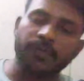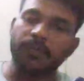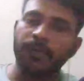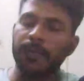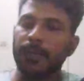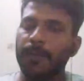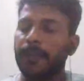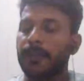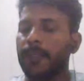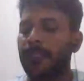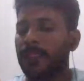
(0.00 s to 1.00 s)
but it
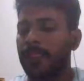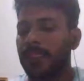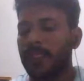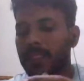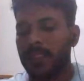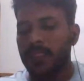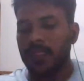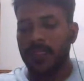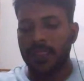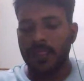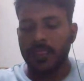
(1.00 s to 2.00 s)
gives 4 nanoseconds
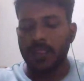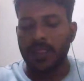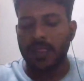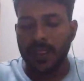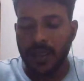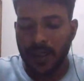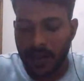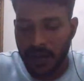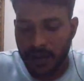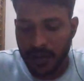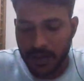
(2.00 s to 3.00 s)
inertia, 4
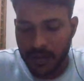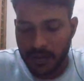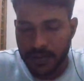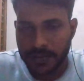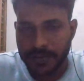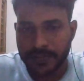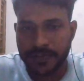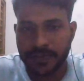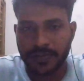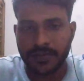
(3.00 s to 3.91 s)
nanoseconds input delay.